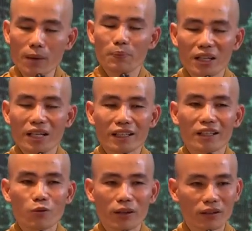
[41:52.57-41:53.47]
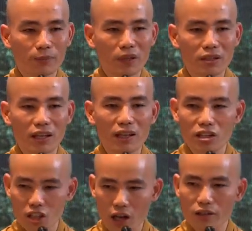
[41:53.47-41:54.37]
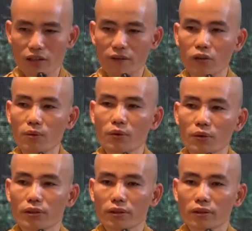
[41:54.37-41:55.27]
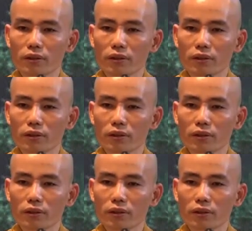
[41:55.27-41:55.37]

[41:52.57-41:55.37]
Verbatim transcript: completely 100% in charge of your mood